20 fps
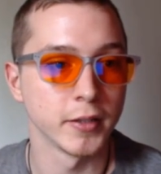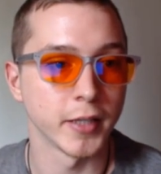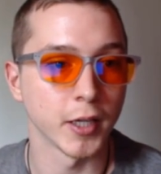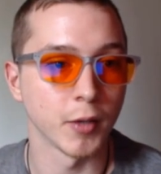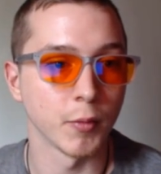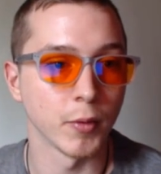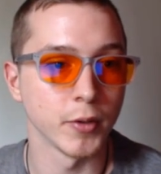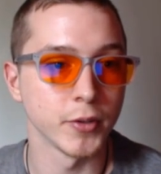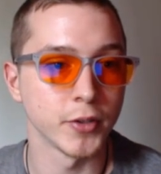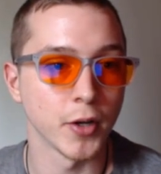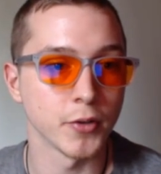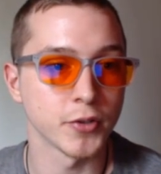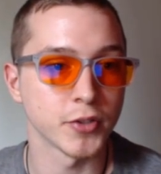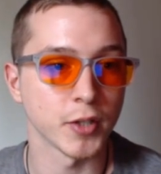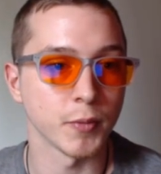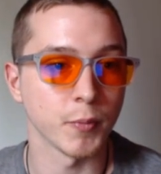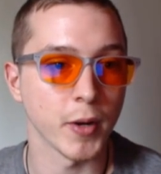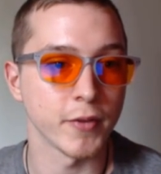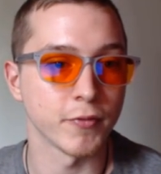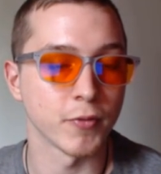Take one dose
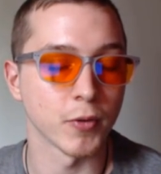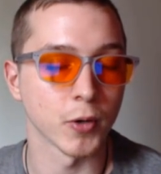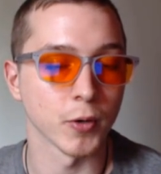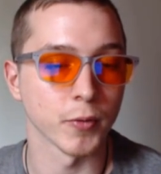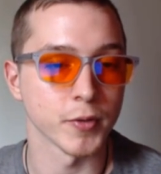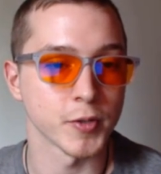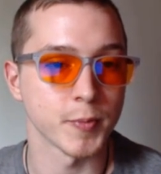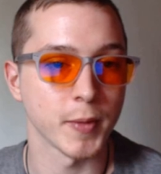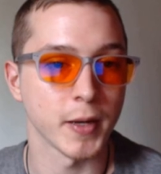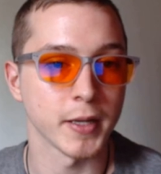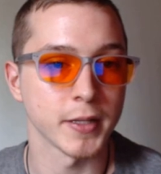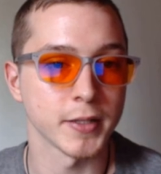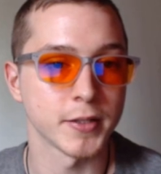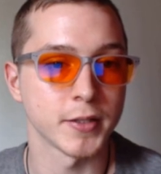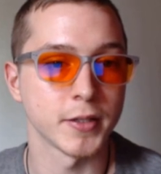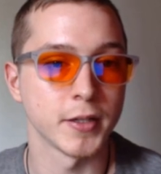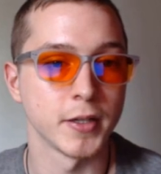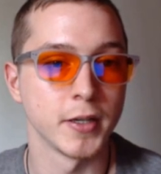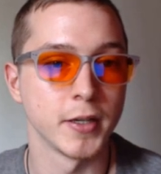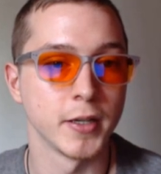and wait for a
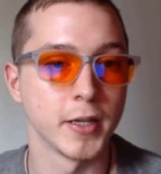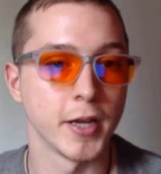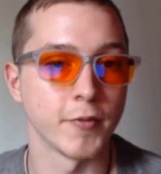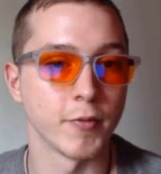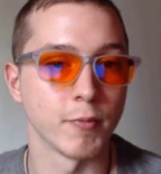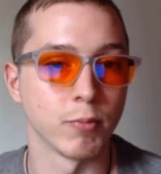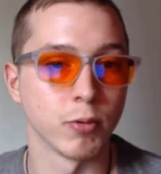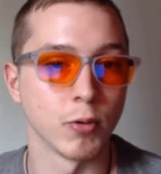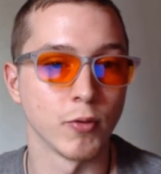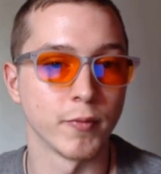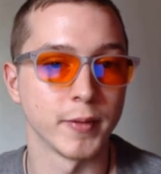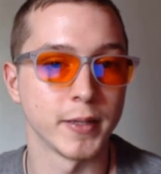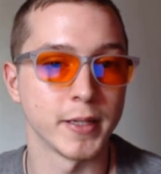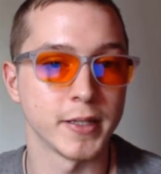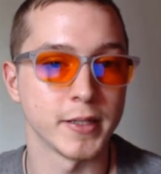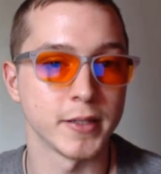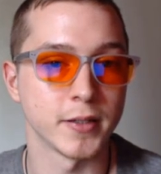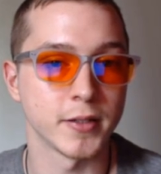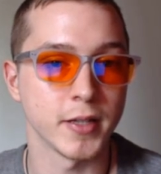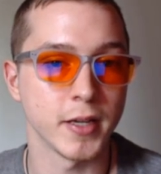response. If
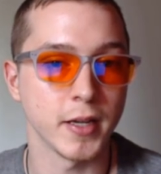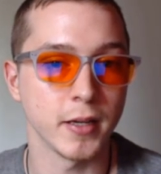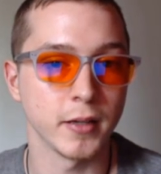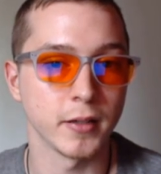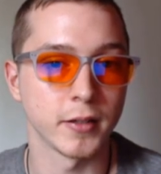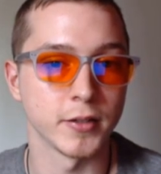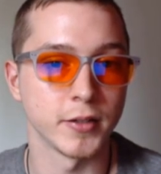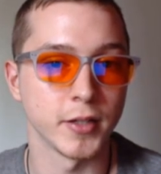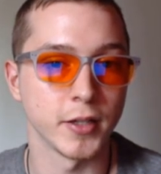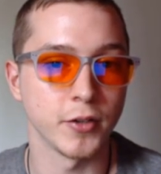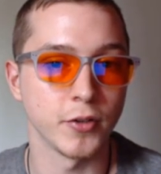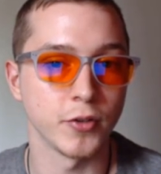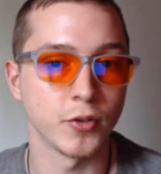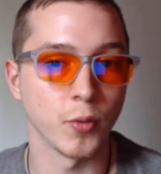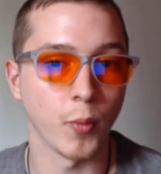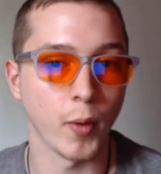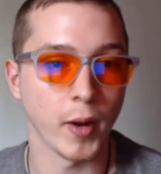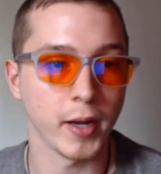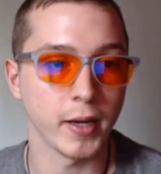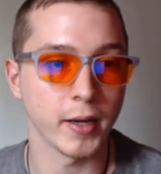improvement is seen, continue
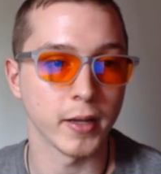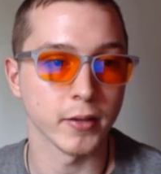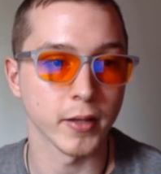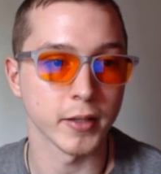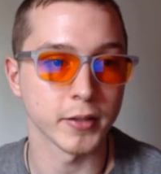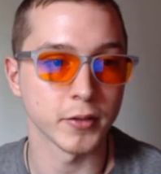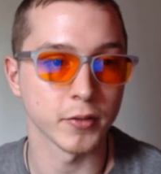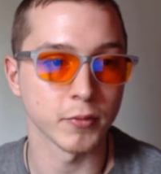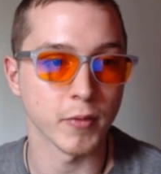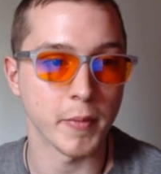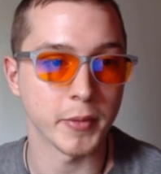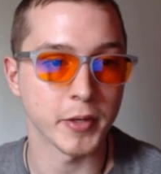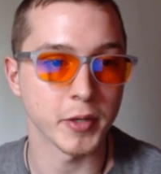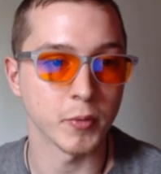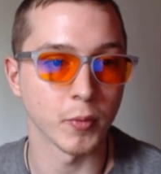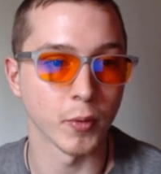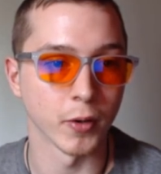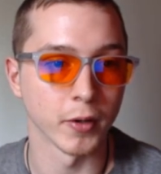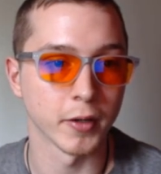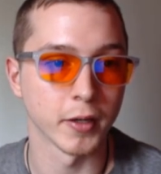to wait and let the remedy
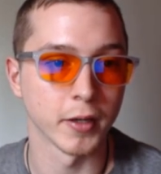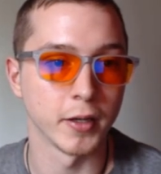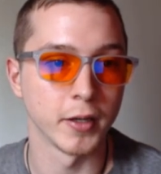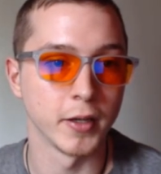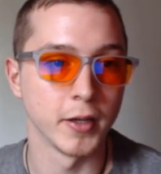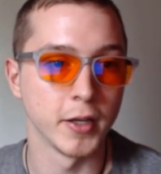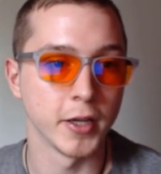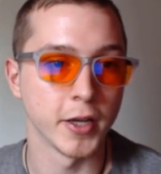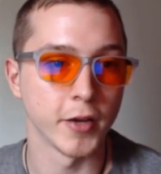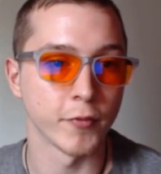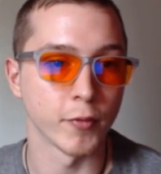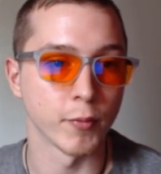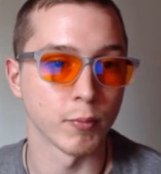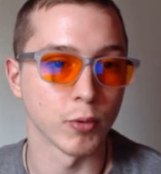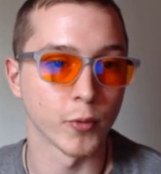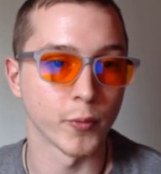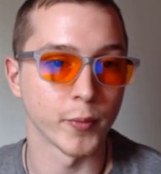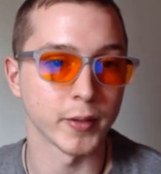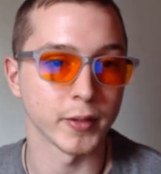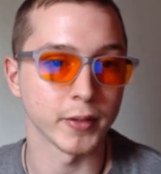work. If
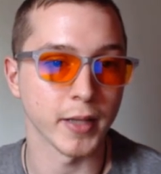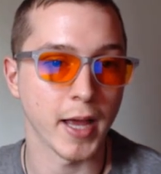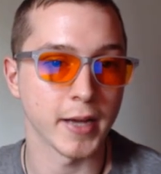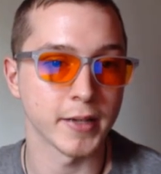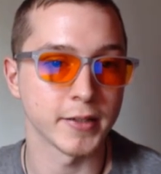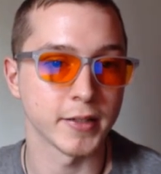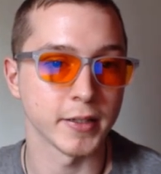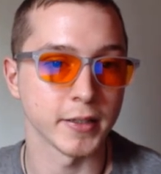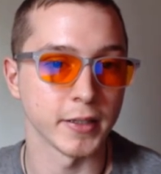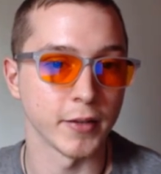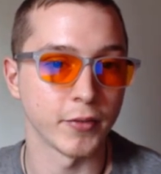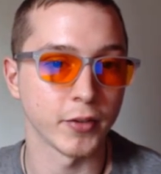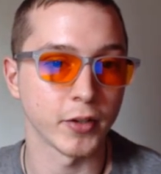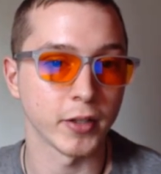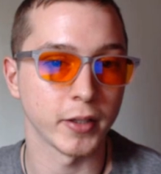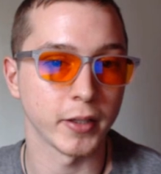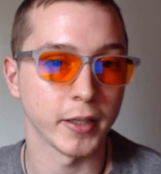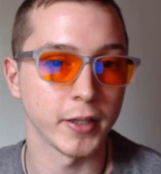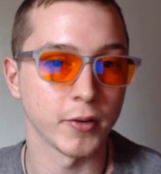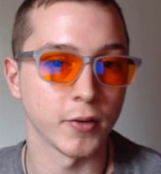improvement lags
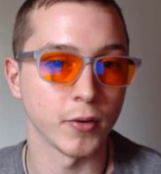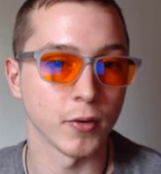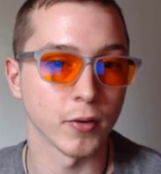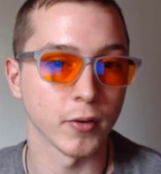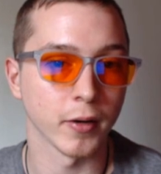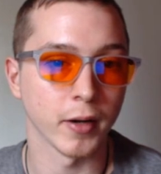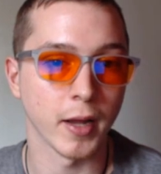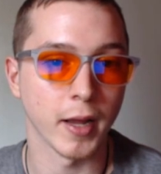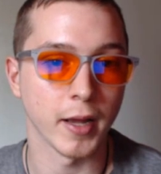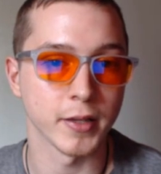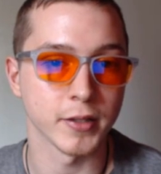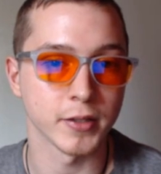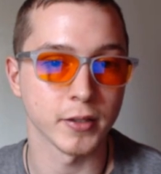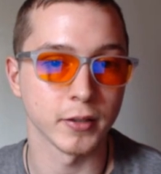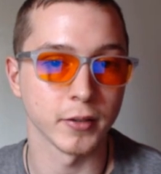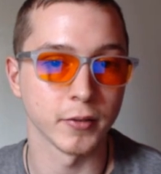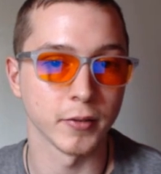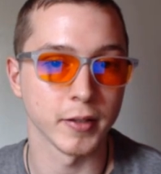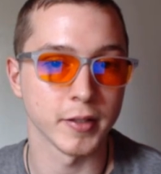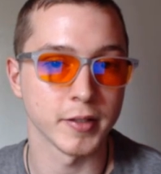significantly or has
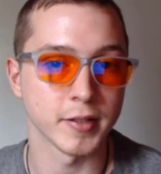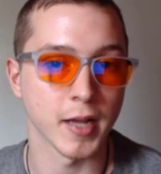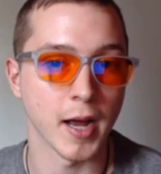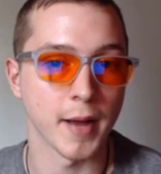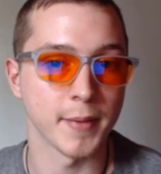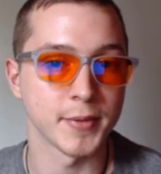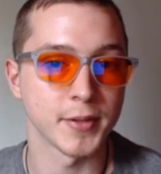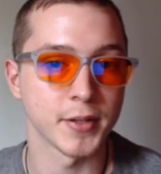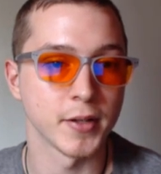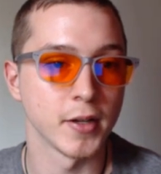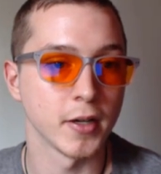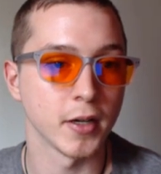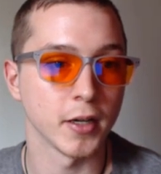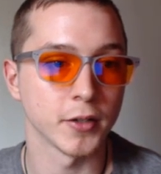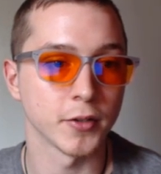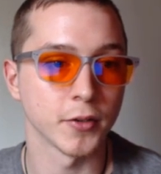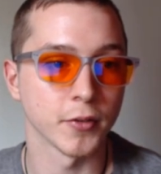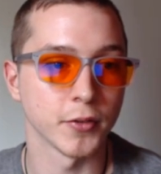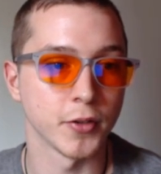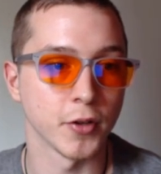clearly stopped,
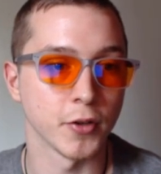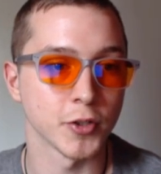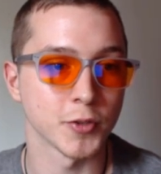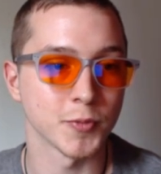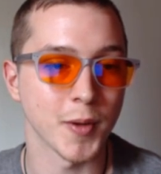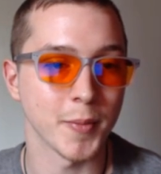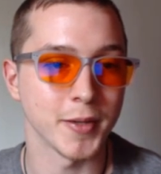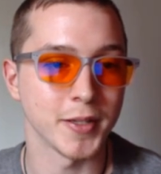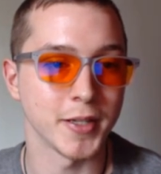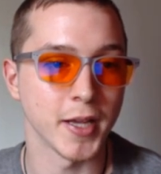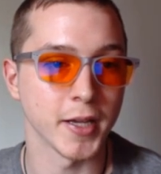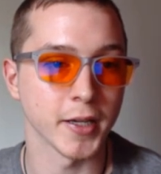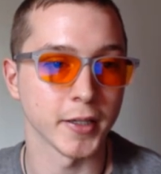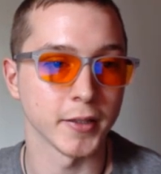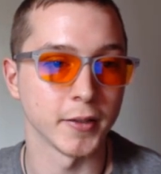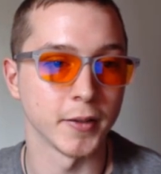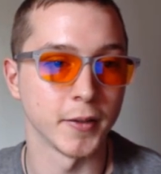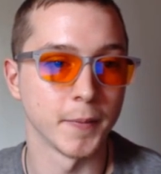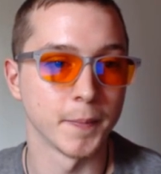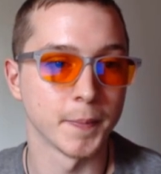another dose may be
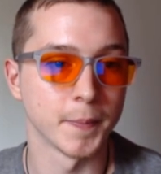taken.